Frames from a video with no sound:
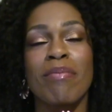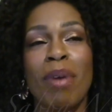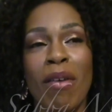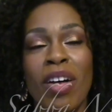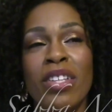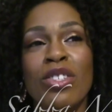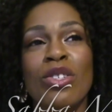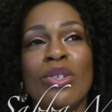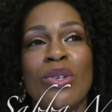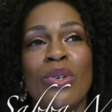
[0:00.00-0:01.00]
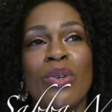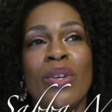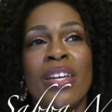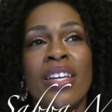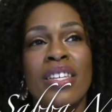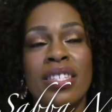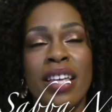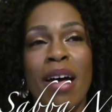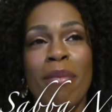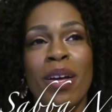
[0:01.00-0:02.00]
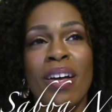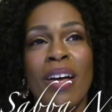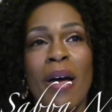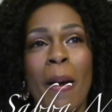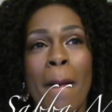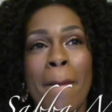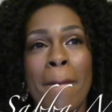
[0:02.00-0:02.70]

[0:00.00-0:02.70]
Bhavantu Sabba